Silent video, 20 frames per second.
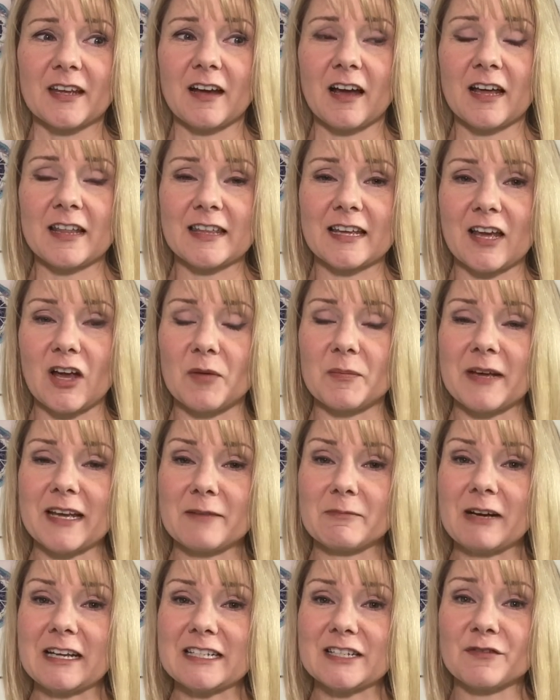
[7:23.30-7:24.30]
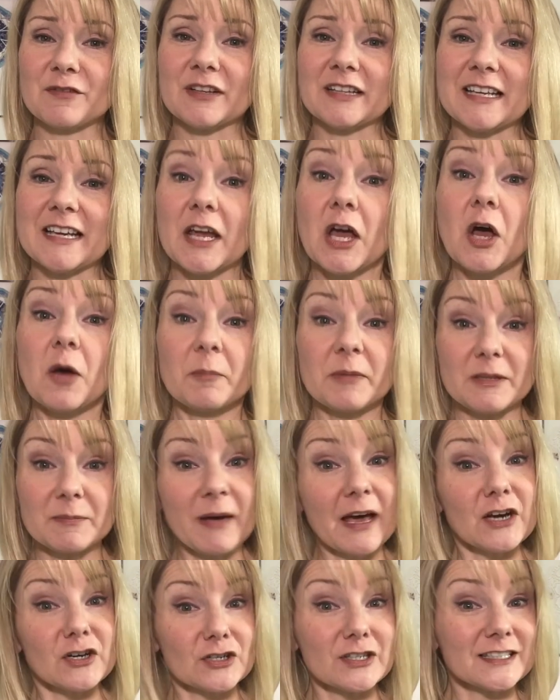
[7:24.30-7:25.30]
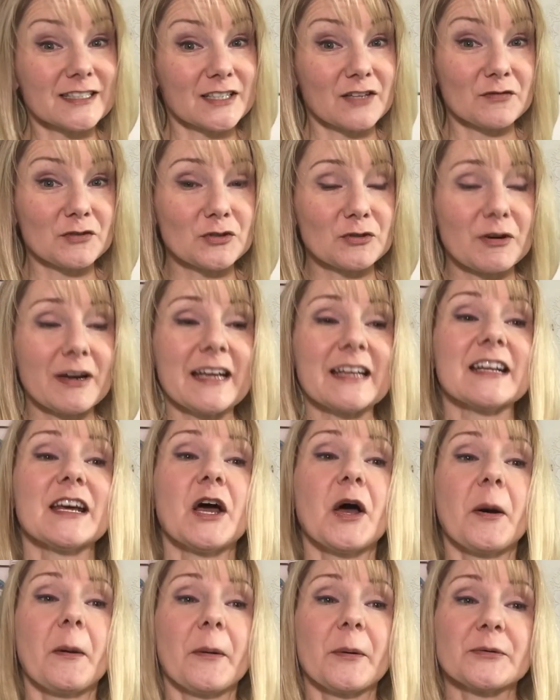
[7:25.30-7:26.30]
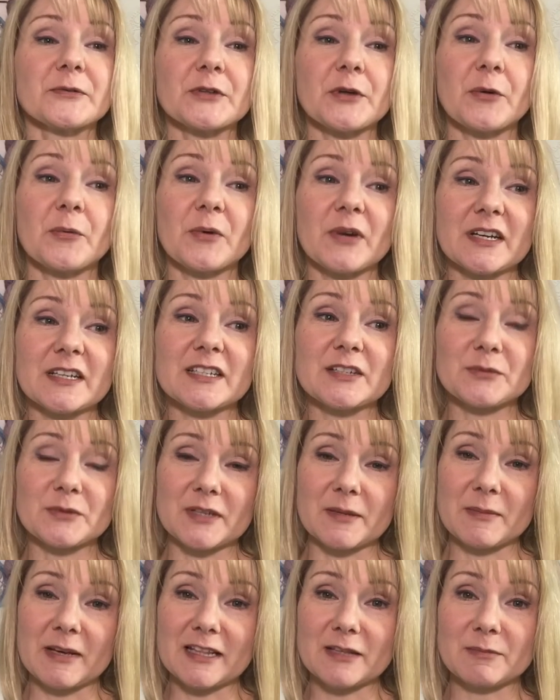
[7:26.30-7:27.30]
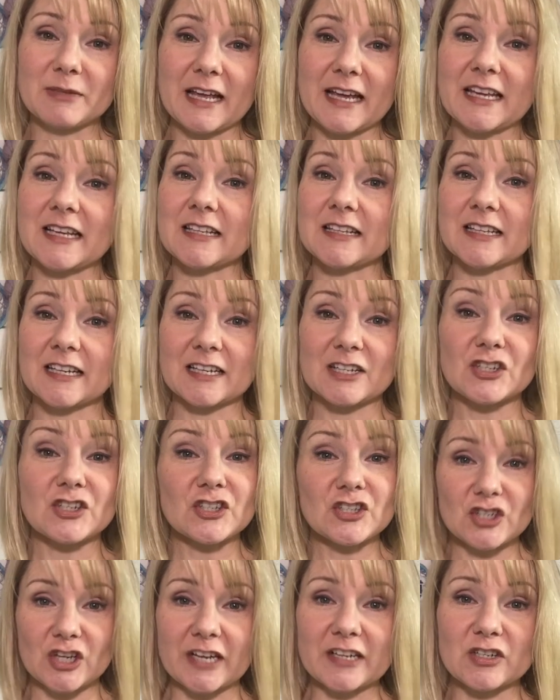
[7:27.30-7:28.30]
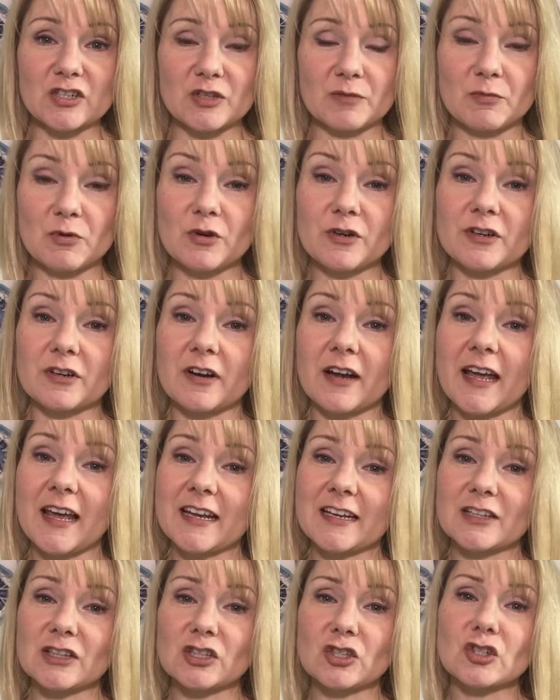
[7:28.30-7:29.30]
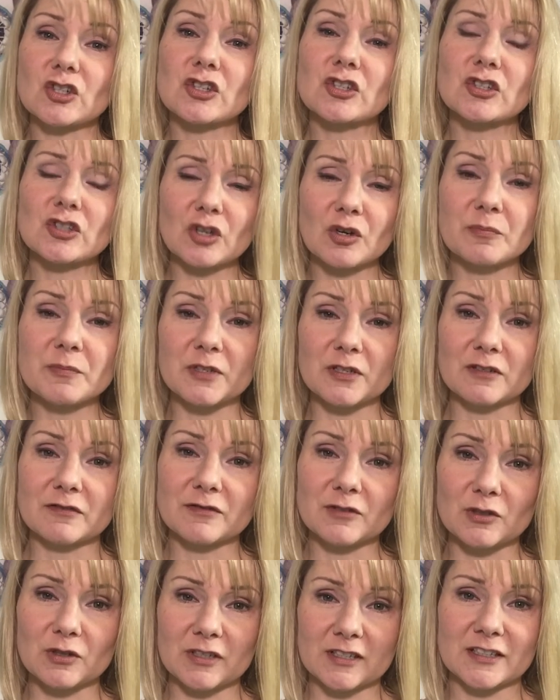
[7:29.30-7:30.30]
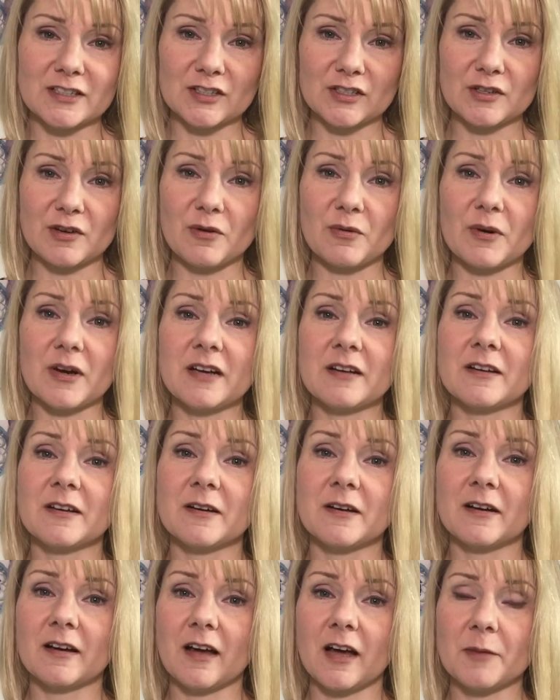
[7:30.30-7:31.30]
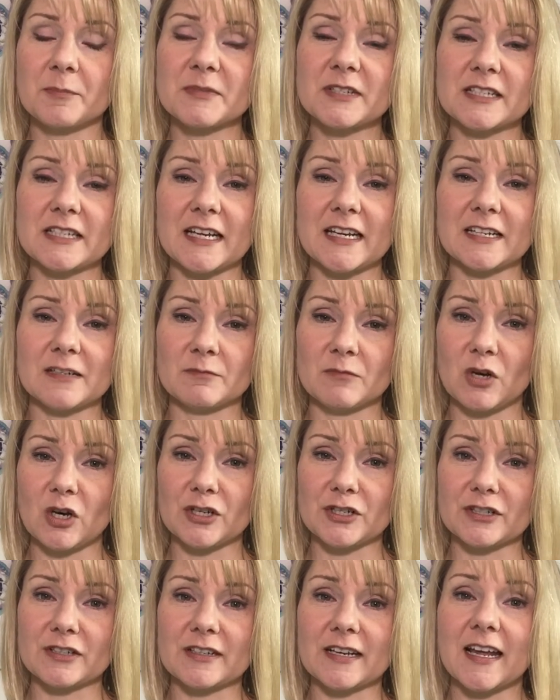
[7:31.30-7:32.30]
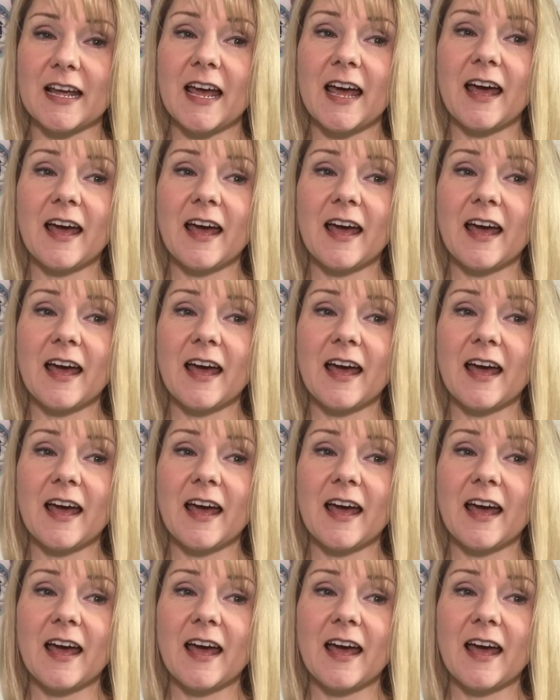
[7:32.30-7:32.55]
I think I'll make mine differently. But the pattern itself was great. So what I did was I made the blanket, and then I just changed the border, and it looked so beautiful and so up-to-date and modern.